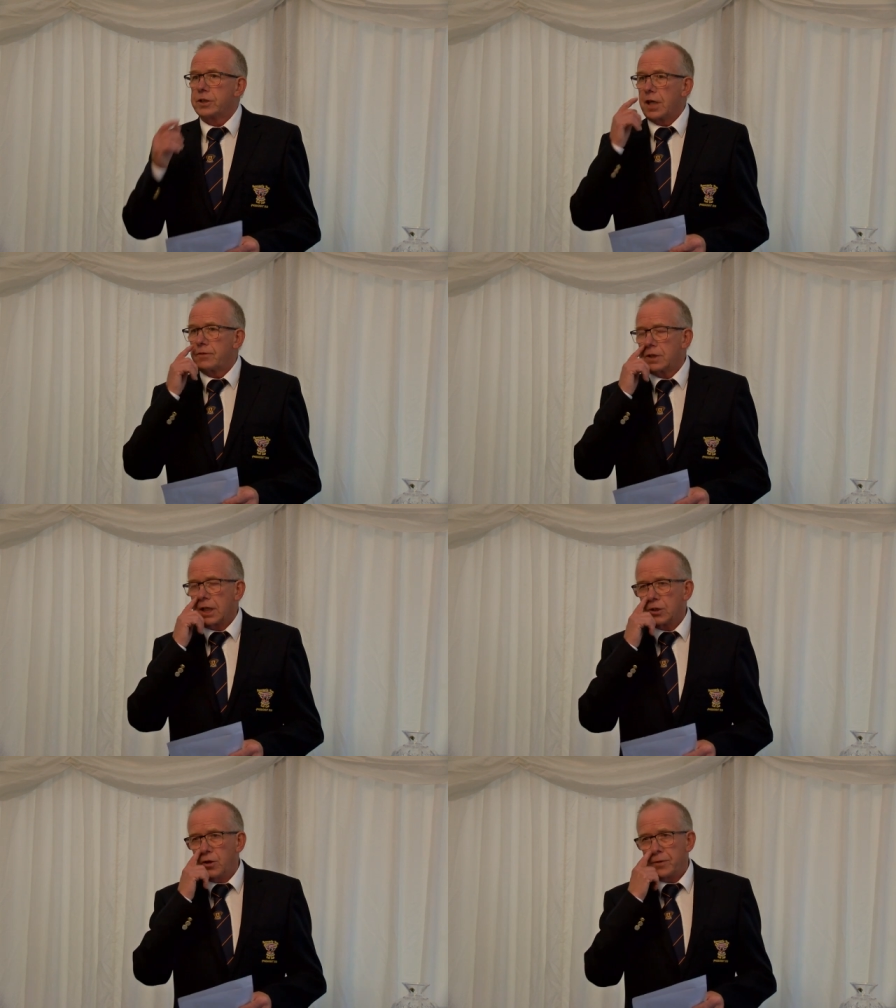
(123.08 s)
is after
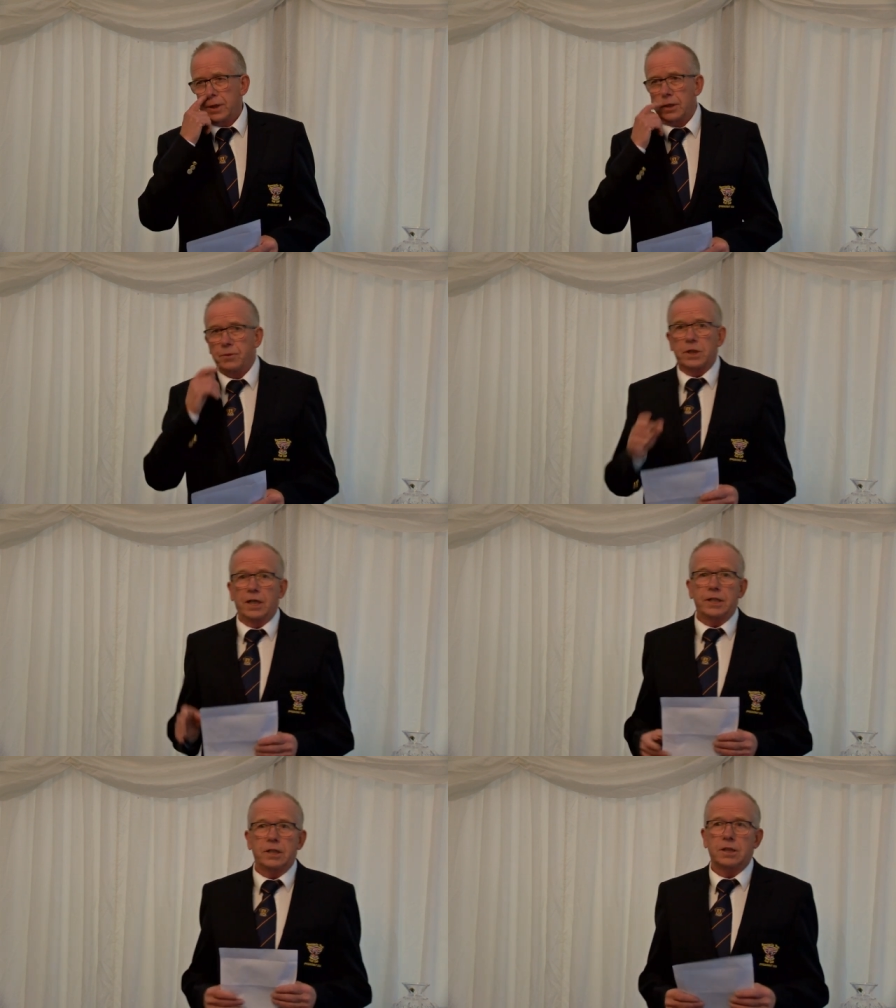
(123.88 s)
taken over here, and we're
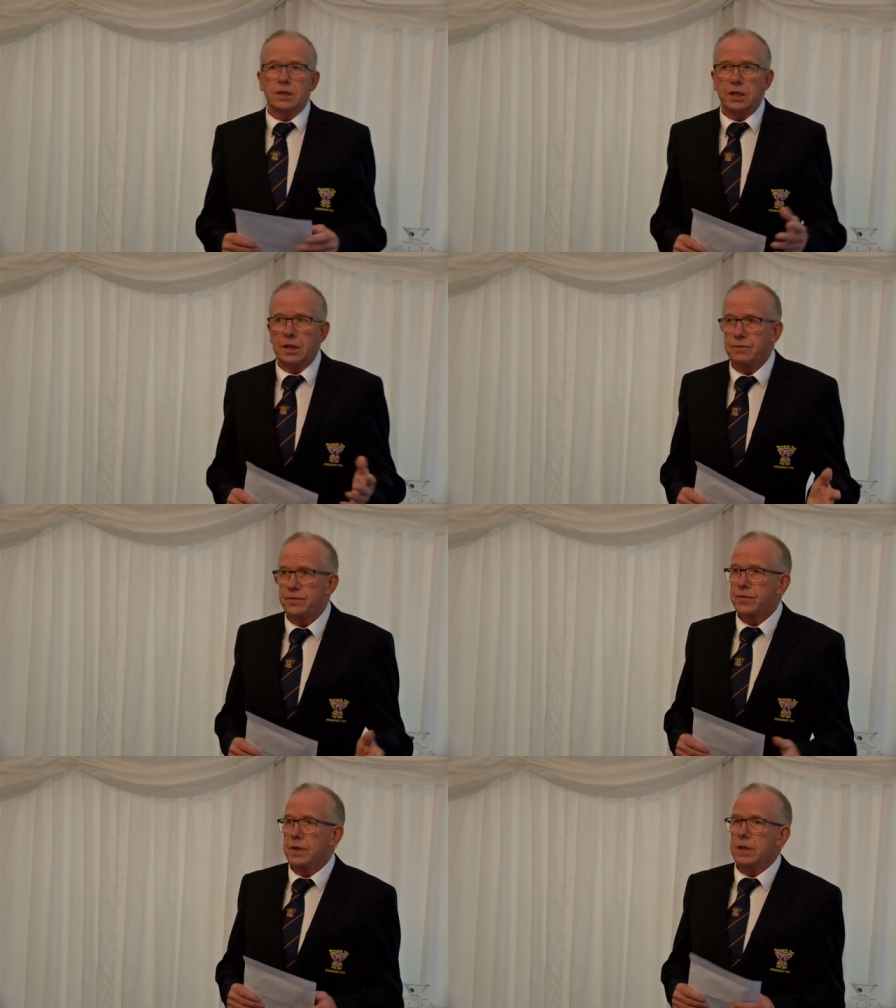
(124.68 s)
delighted that
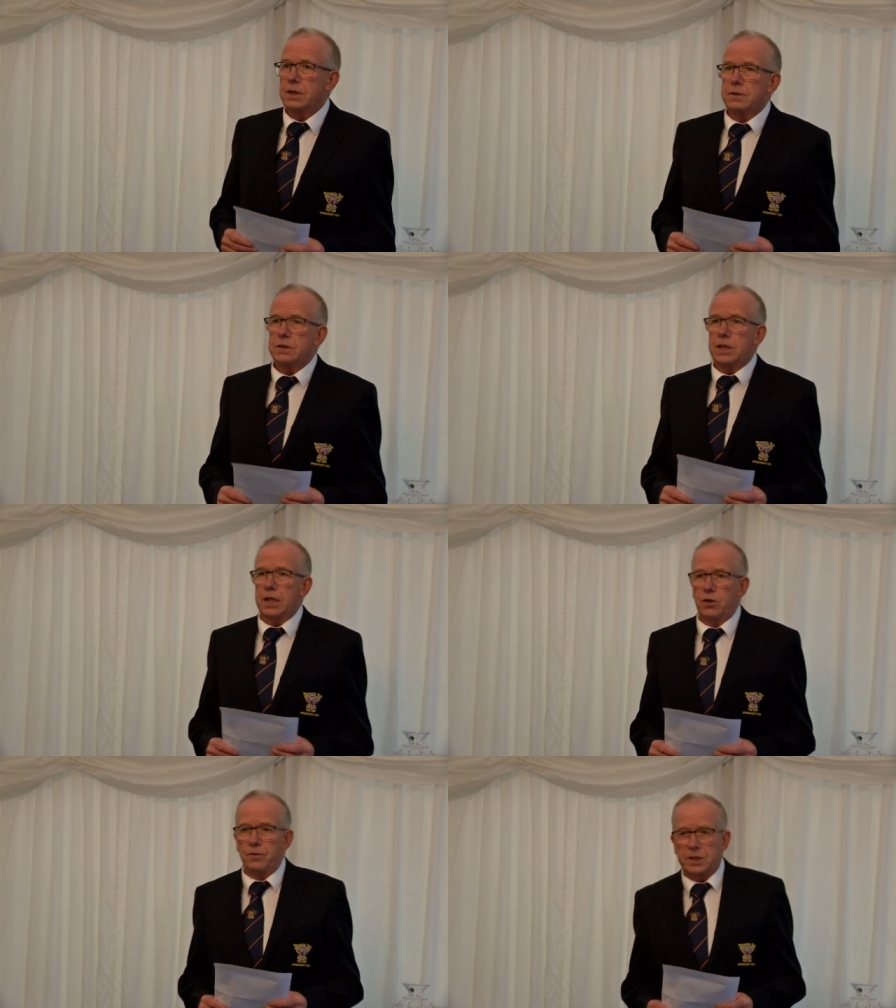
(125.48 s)
they've uh,
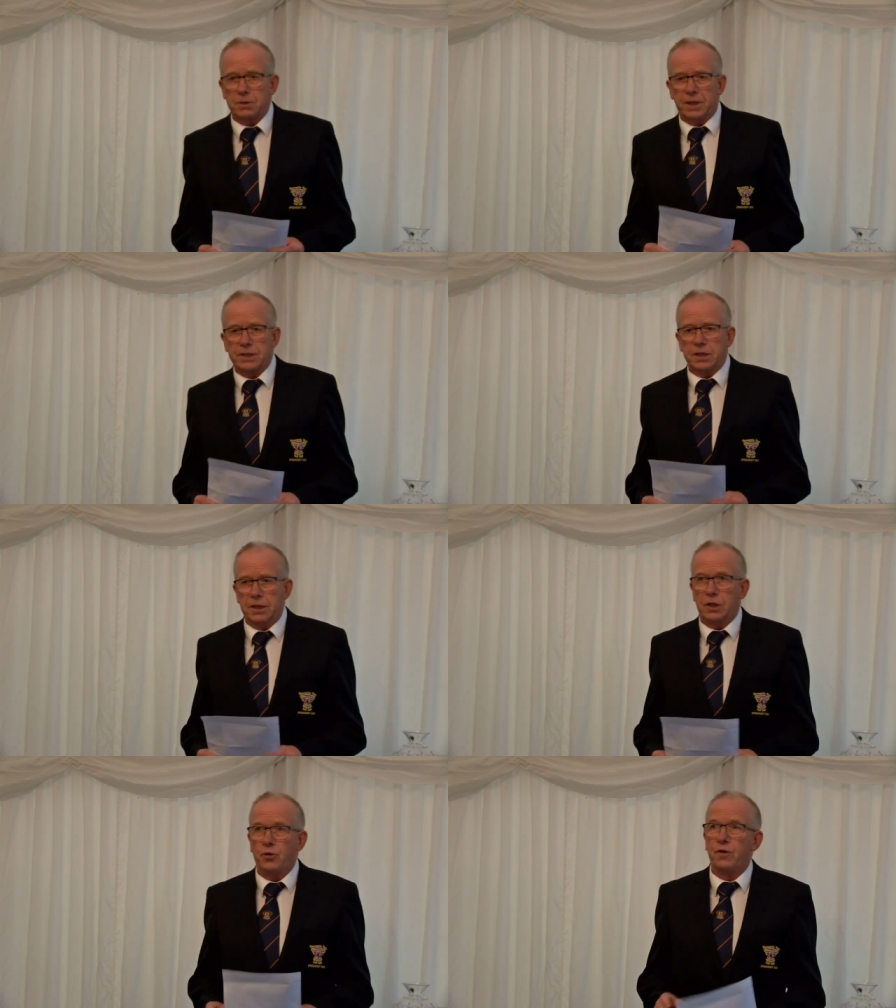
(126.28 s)
taken over this space,
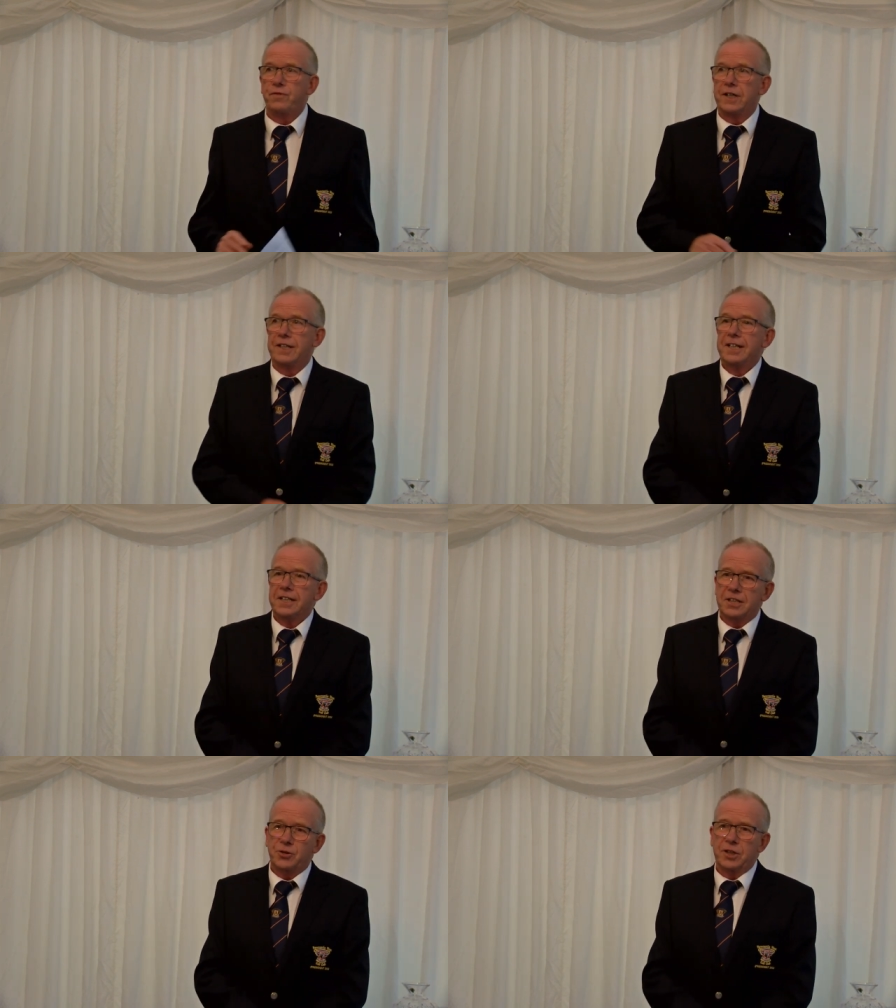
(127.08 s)
and hopefully
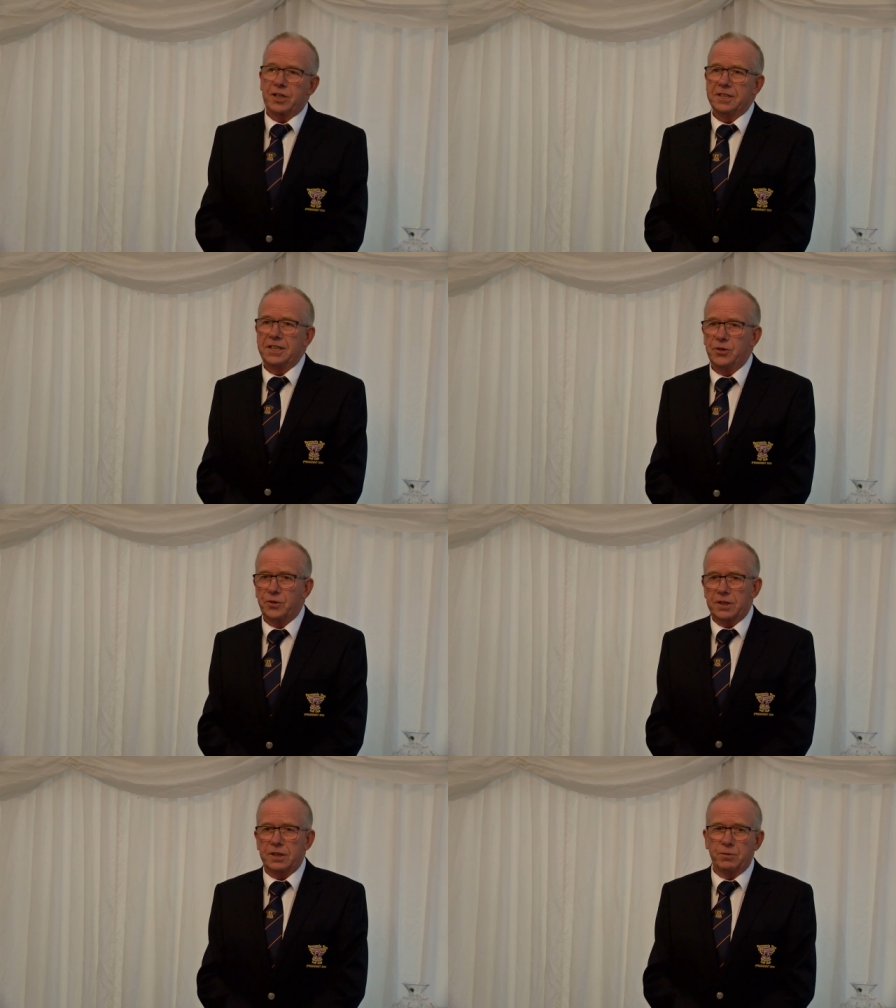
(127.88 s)
it will
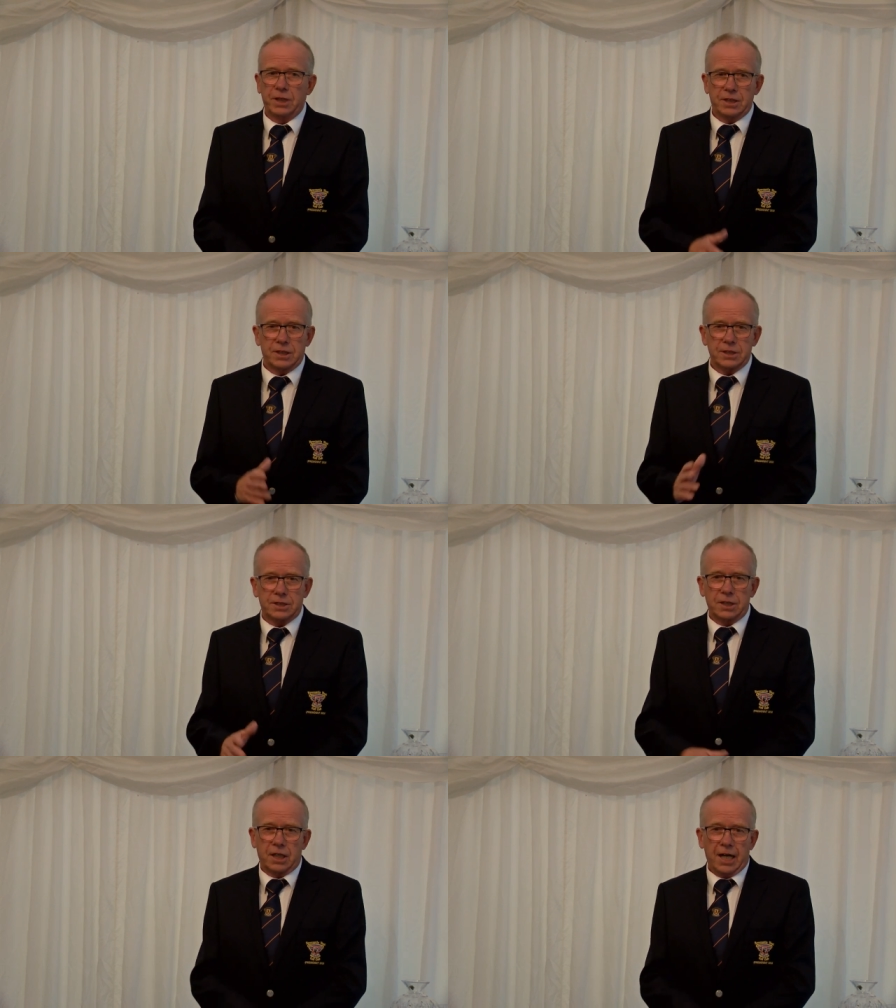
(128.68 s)
continue, that we'll
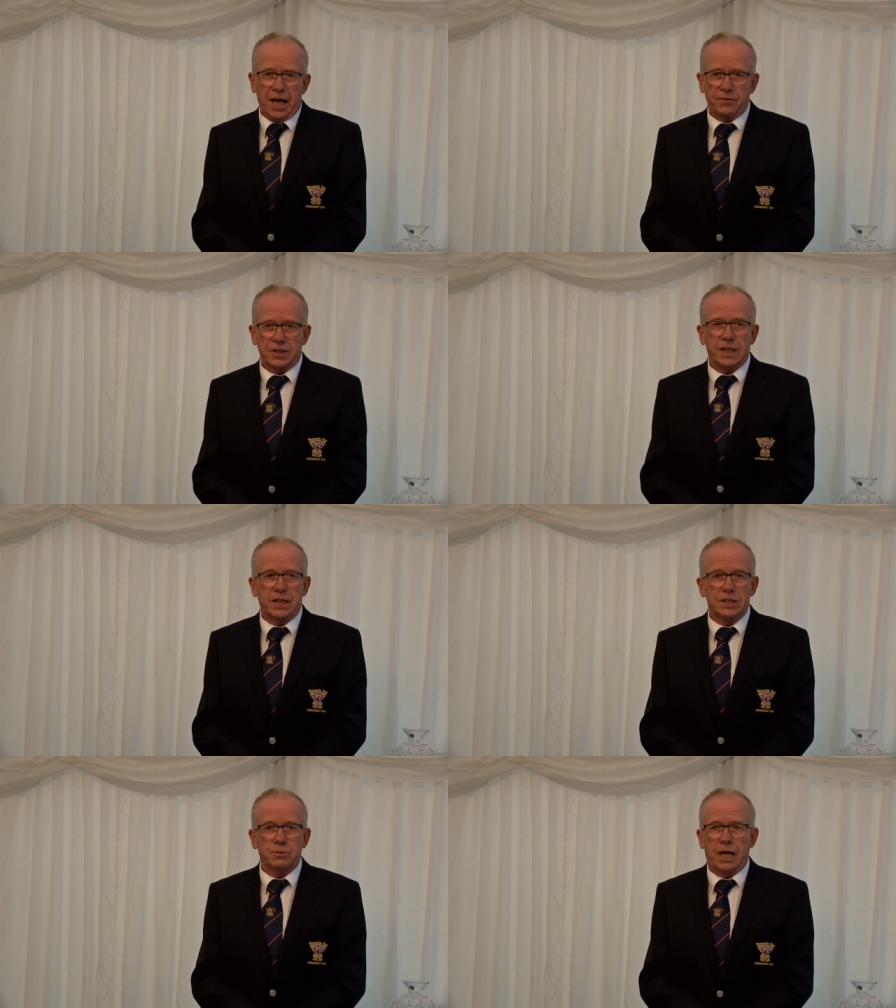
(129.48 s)
have the
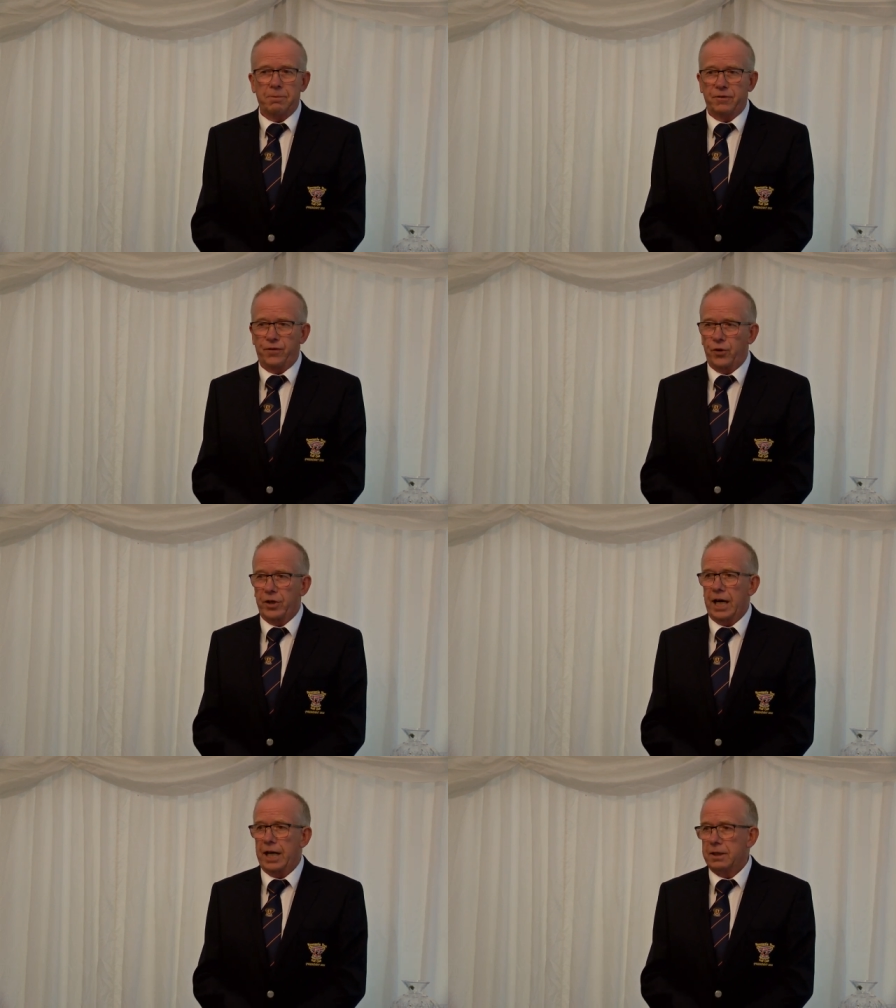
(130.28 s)
standards we had before,
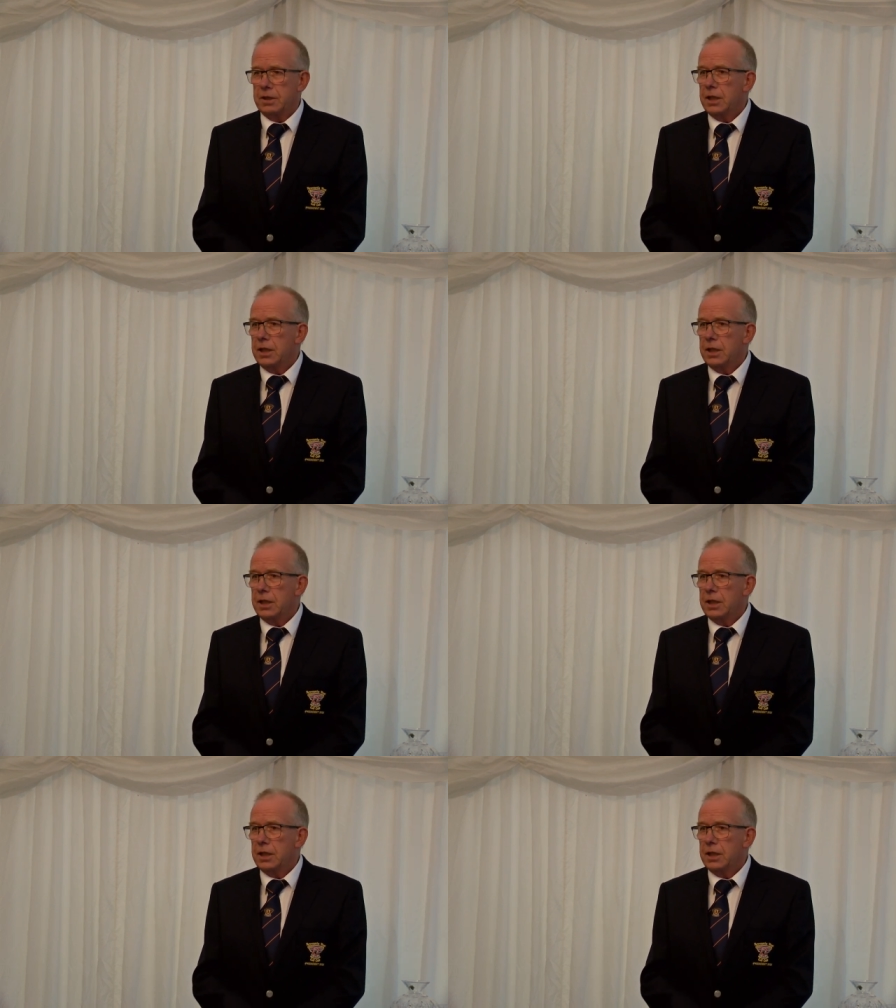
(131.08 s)
and